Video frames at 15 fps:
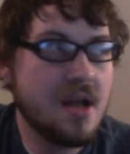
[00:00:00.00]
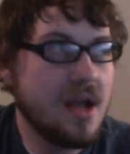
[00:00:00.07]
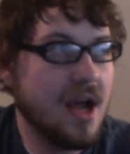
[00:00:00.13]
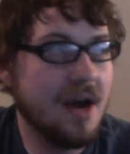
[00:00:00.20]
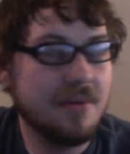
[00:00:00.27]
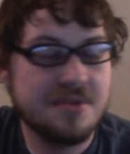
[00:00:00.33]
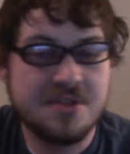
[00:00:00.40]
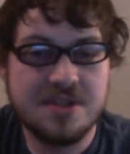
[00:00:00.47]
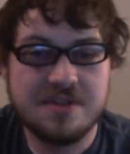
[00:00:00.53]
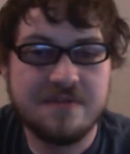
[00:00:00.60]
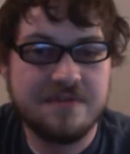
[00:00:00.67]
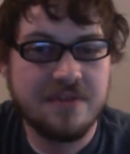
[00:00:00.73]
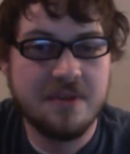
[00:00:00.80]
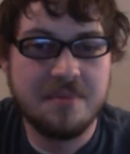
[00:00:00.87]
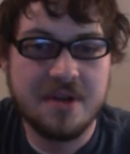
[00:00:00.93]
I was just
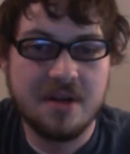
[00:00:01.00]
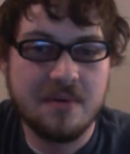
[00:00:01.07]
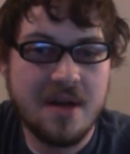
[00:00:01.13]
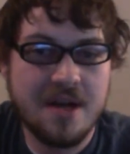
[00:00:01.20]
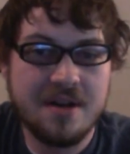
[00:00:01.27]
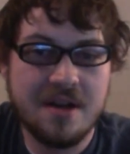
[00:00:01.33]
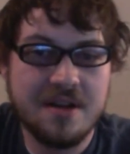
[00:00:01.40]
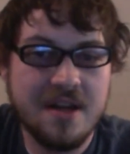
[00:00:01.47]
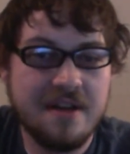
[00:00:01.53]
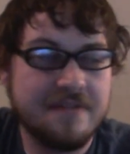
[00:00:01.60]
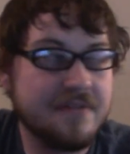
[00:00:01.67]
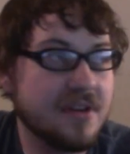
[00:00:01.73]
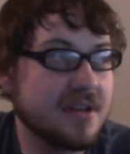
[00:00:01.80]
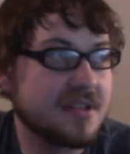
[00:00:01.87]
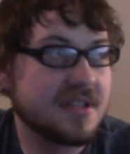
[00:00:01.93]
flipping around on
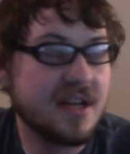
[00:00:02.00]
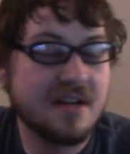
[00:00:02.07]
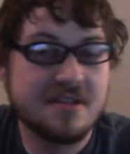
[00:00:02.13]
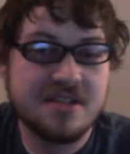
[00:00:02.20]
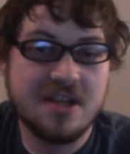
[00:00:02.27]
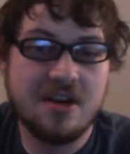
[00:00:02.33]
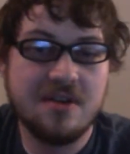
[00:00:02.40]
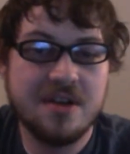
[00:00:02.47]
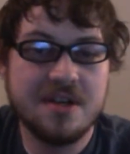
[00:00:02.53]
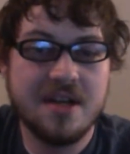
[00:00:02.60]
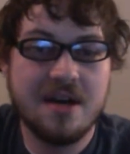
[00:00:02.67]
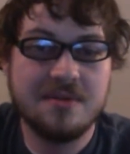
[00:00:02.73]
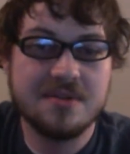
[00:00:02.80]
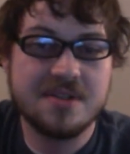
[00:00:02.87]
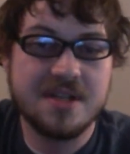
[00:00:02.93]
Netflix and I saw it and
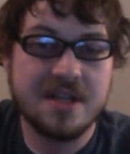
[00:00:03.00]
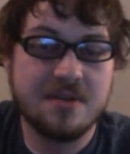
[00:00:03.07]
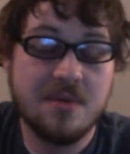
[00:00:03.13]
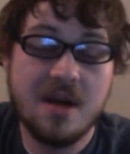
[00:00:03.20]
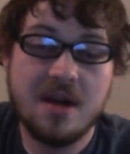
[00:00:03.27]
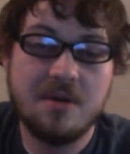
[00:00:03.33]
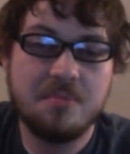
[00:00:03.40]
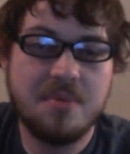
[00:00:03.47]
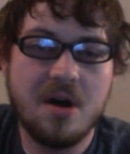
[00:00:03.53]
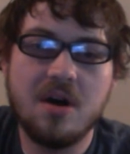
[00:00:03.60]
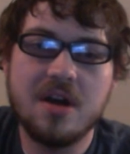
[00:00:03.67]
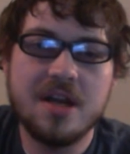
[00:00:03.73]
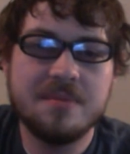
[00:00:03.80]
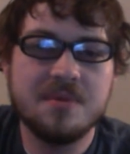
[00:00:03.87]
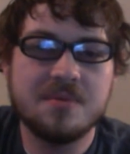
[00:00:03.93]
I was like, wow, Paul
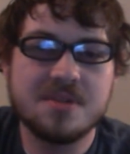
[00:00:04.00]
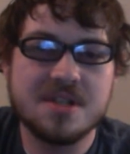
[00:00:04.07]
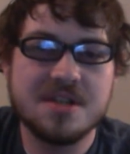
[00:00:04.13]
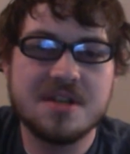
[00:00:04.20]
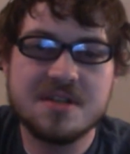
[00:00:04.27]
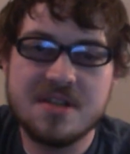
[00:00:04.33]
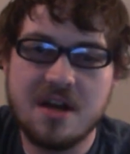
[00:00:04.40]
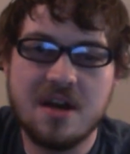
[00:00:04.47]
Heyman was in this.